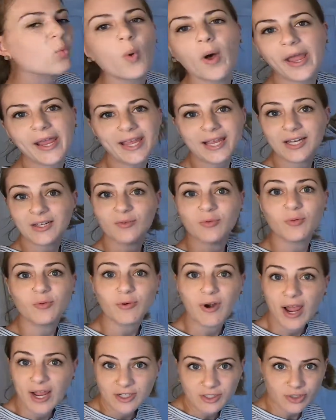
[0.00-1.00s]
white and
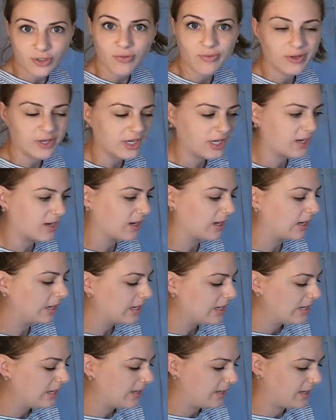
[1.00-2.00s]
fresh over here.
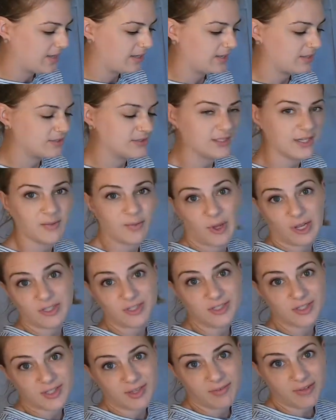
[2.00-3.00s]
And I
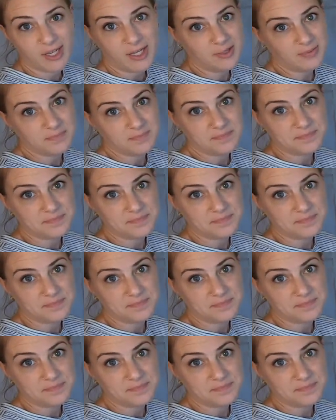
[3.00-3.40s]
just love it.